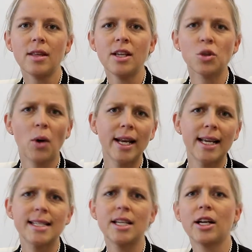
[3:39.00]
it's quite
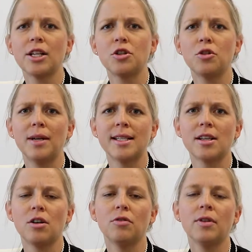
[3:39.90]
easy, I can do it
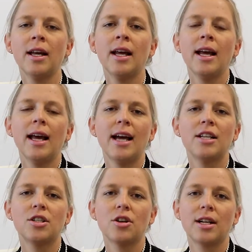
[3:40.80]
myself,
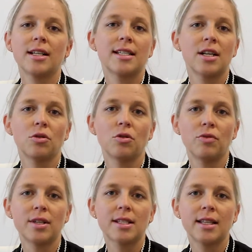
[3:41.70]
and don't understand all the
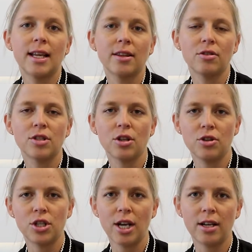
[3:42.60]
risks and that are
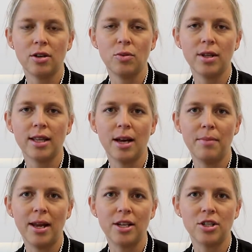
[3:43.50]
associated with
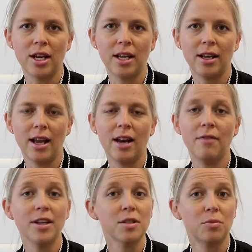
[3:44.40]
managing an
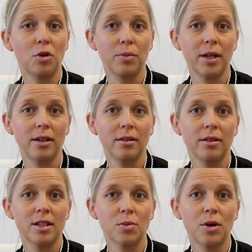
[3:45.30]
investment property
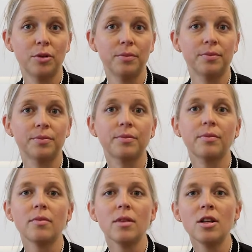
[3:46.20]
as well.
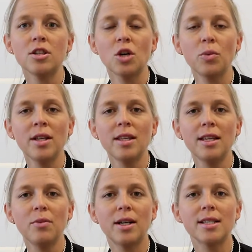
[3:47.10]
So with
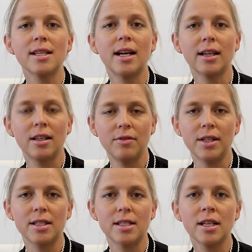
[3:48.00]
the ones that are
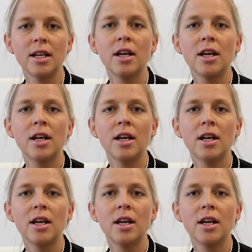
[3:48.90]
convinced,